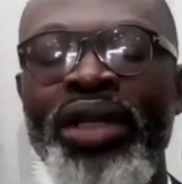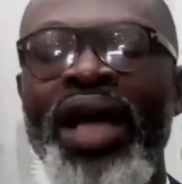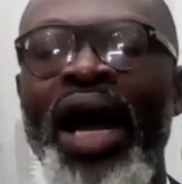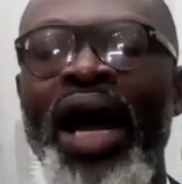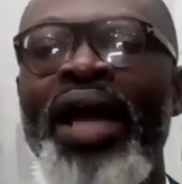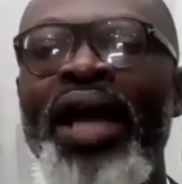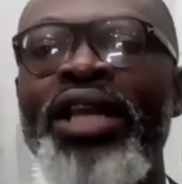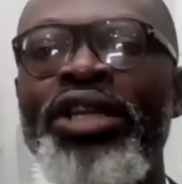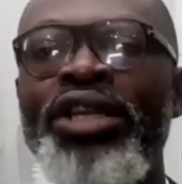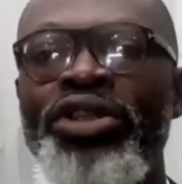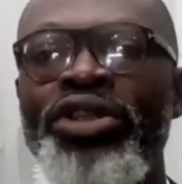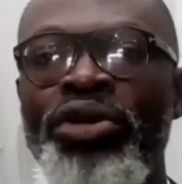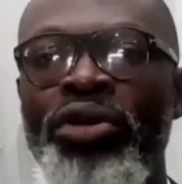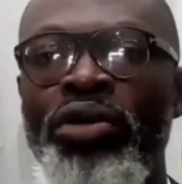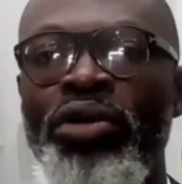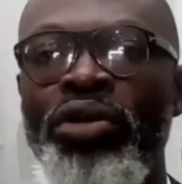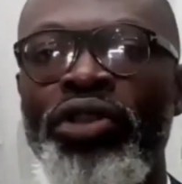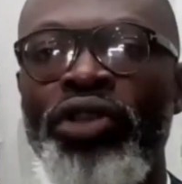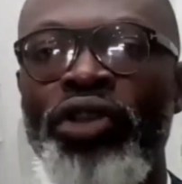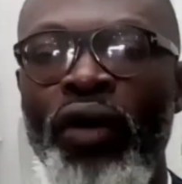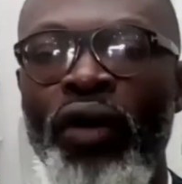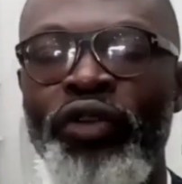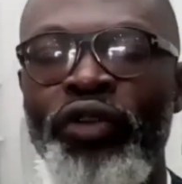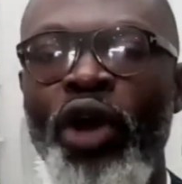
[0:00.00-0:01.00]
The
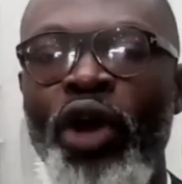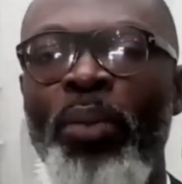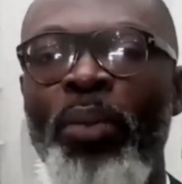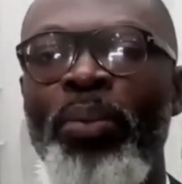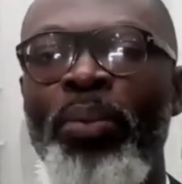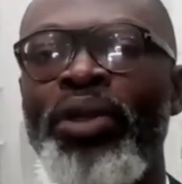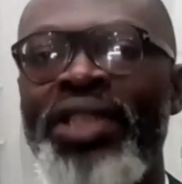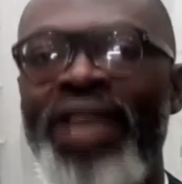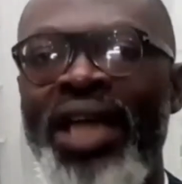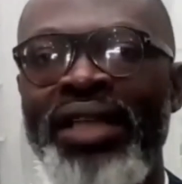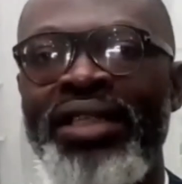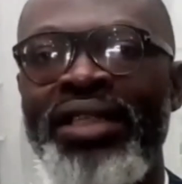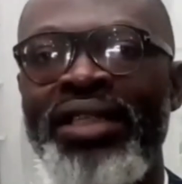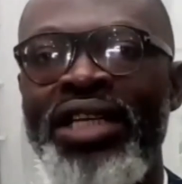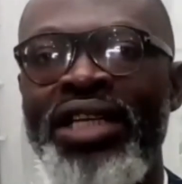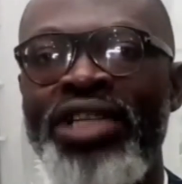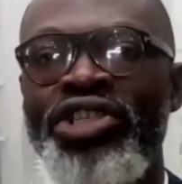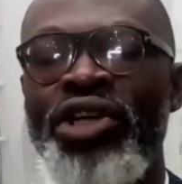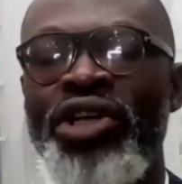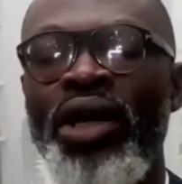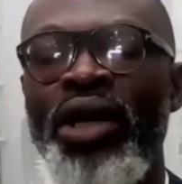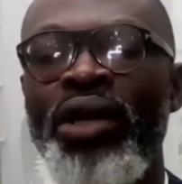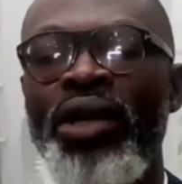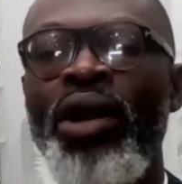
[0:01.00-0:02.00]
issues of double
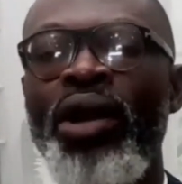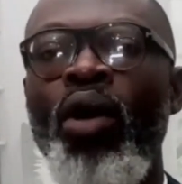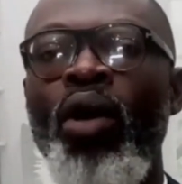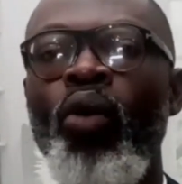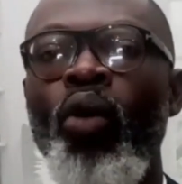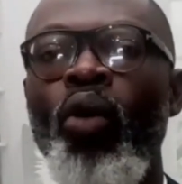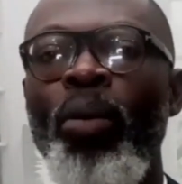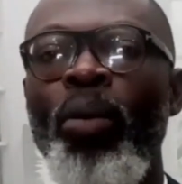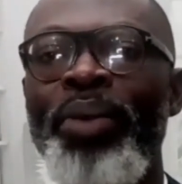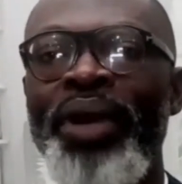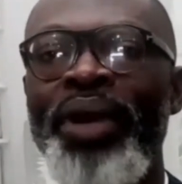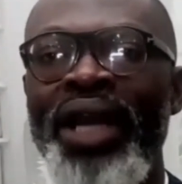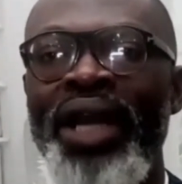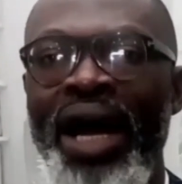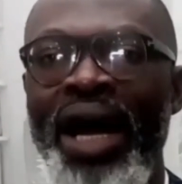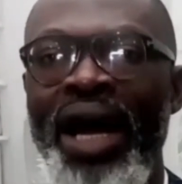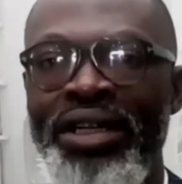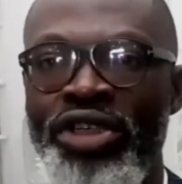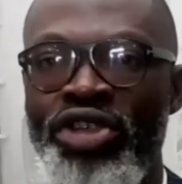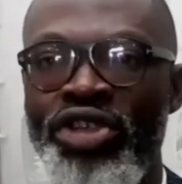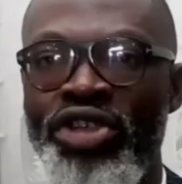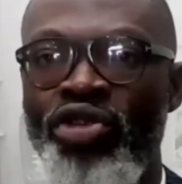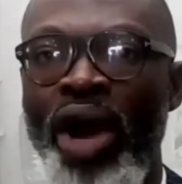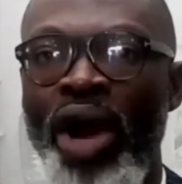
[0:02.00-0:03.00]
taxation will be
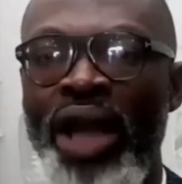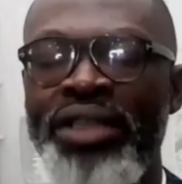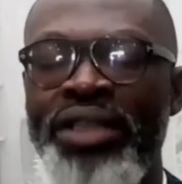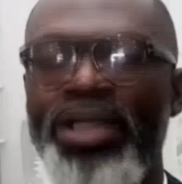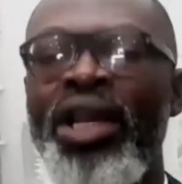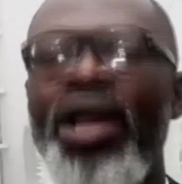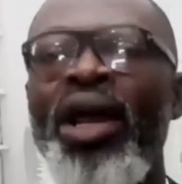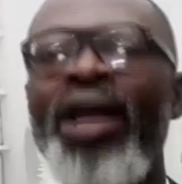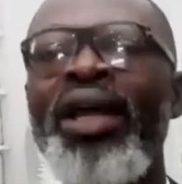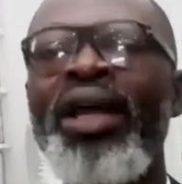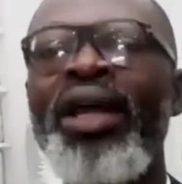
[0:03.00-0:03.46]
addressed.